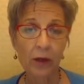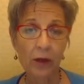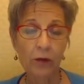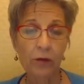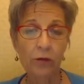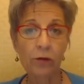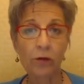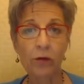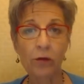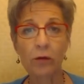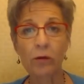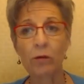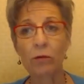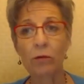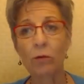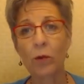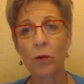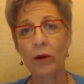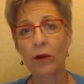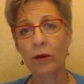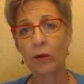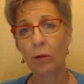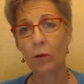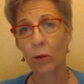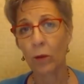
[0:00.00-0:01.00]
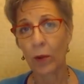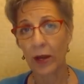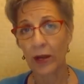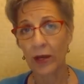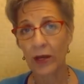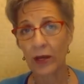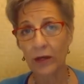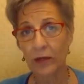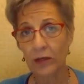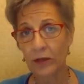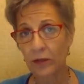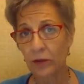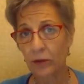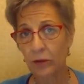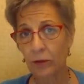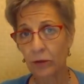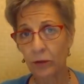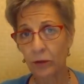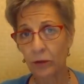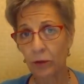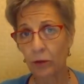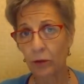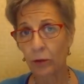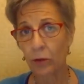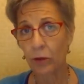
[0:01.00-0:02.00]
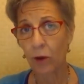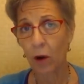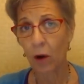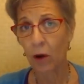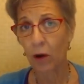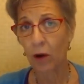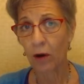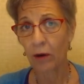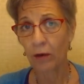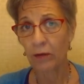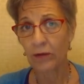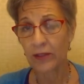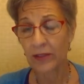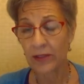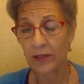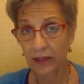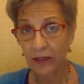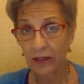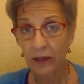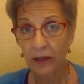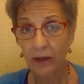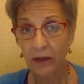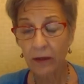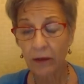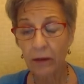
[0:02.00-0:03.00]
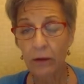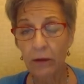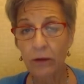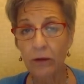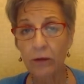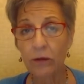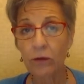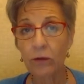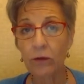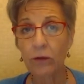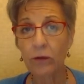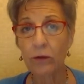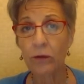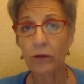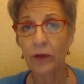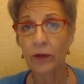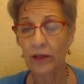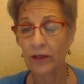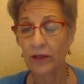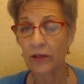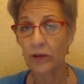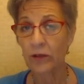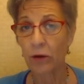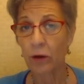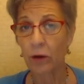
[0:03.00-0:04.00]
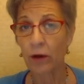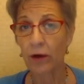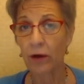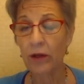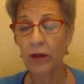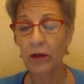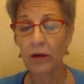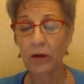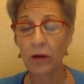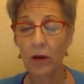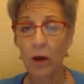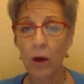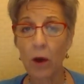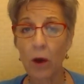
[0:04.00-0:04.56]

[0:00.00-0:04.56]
Do you want to wait until you are sick to get started?